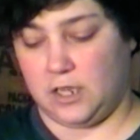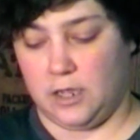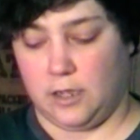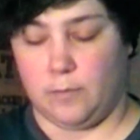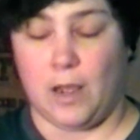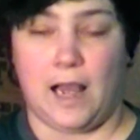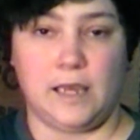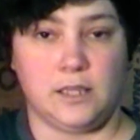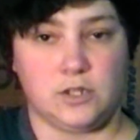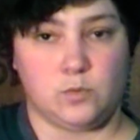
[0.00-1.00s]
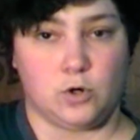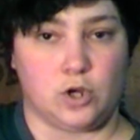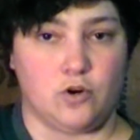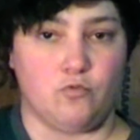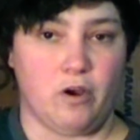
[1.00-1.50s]
I like to work
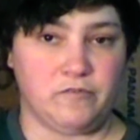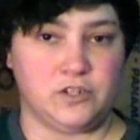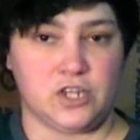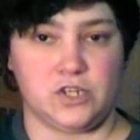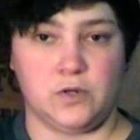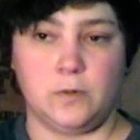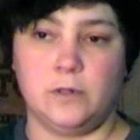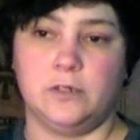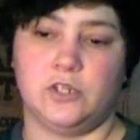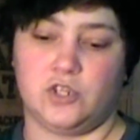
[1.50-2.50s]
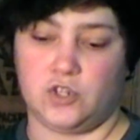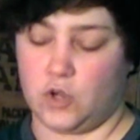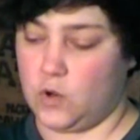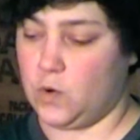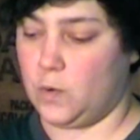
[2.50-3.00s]
on rough gesso,
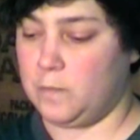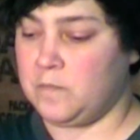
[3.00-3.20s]
so